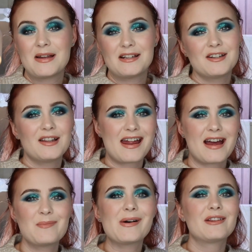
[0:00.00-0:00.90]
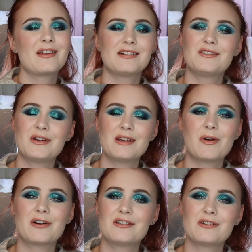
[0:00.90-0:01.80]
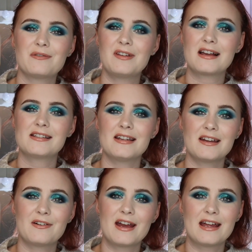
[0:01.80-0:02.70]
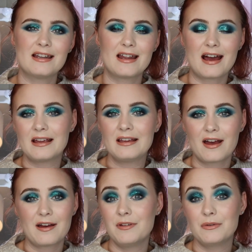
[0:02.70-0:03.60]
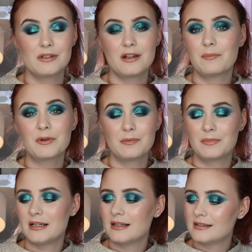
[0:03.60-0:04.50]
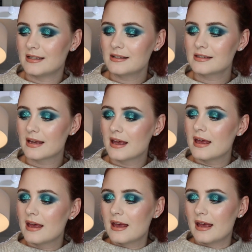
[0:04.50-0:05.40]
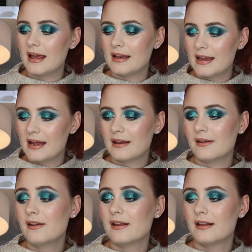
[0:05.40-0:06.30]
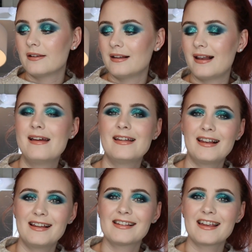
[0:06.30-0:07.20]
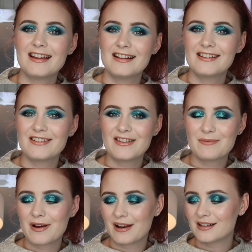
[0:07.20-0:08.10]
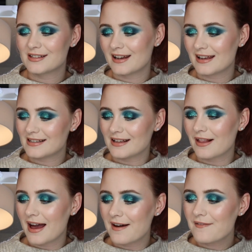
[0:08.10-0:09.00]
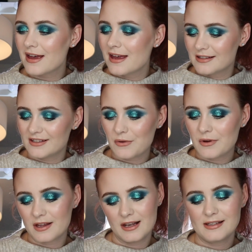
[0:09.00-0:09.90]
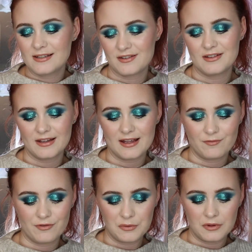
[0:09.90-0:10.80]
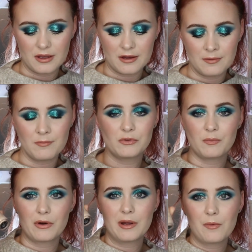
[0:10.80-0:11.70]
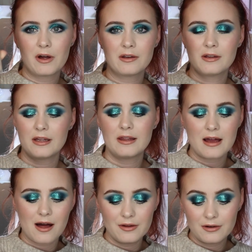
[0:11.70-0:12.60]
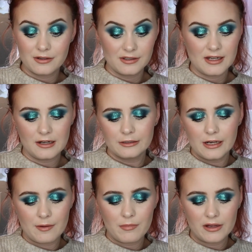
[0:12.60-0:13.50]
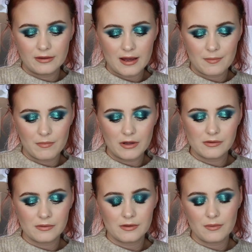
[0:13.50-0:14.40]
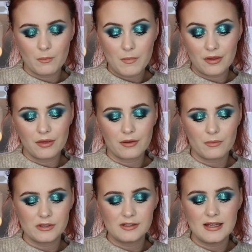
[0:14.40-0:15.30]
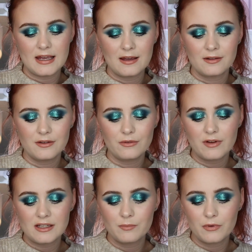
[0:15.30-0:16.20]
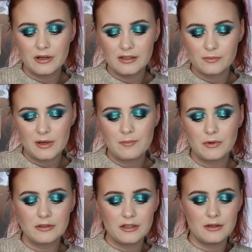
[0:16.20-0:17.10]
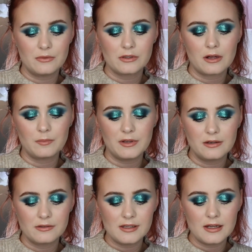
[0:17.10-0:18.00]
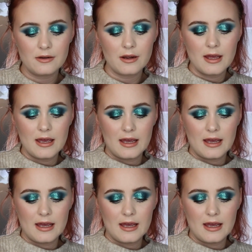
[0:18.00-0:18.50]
to mention that I bought that during March of last year, and I have used it up completely since. And then let's get into the products that I still have. So let's just get through the most boring one. The other concealer that I bought that month was the Too Faced Born This Way Multi-Use Sculpting Concealer,